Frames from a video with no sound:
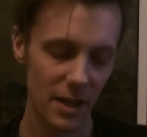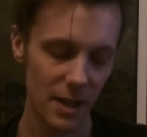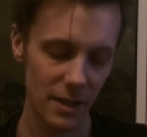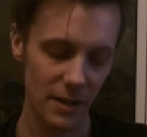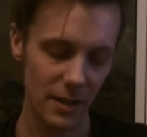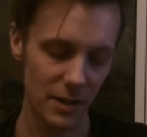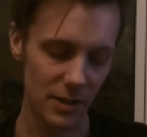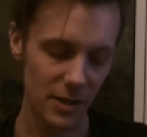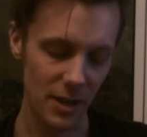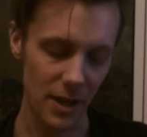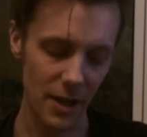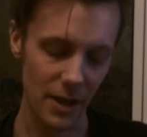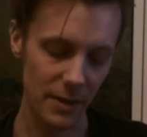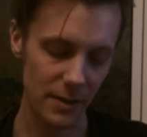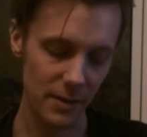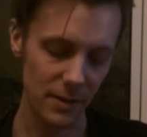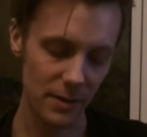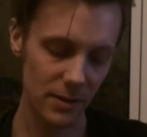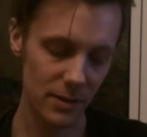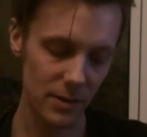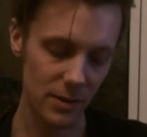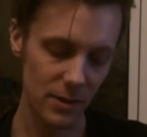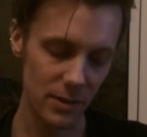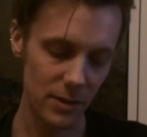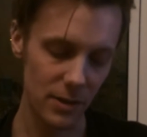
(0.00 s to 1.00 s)
There's like,
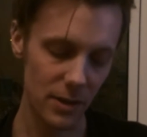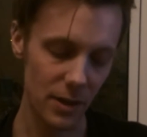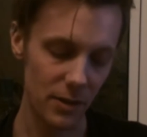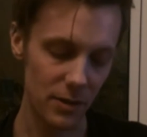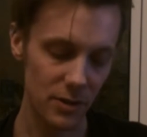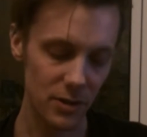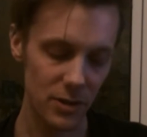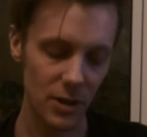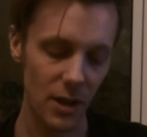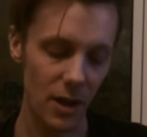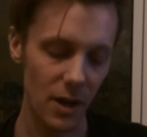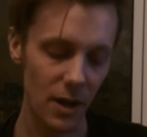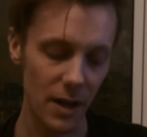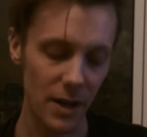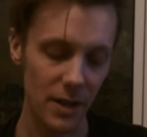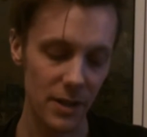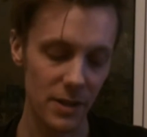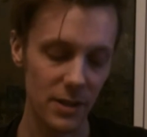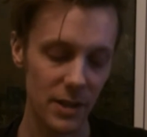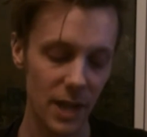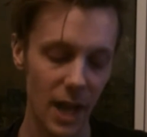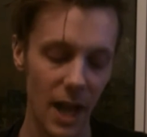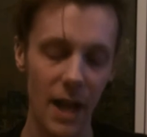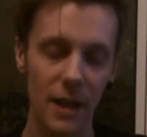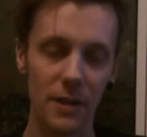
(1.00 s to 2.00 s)
you know,
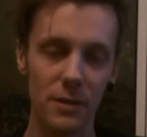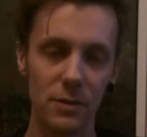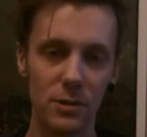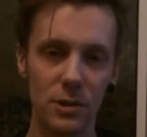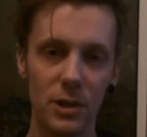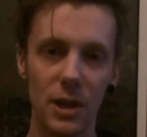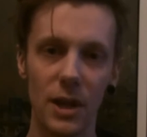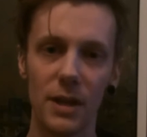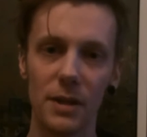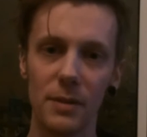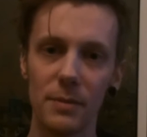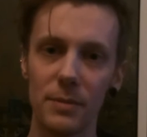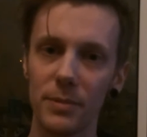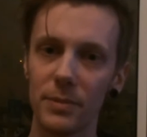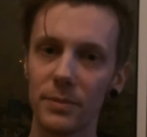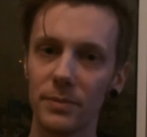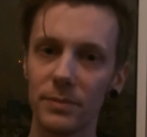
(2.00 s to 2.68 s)
size, handle shape,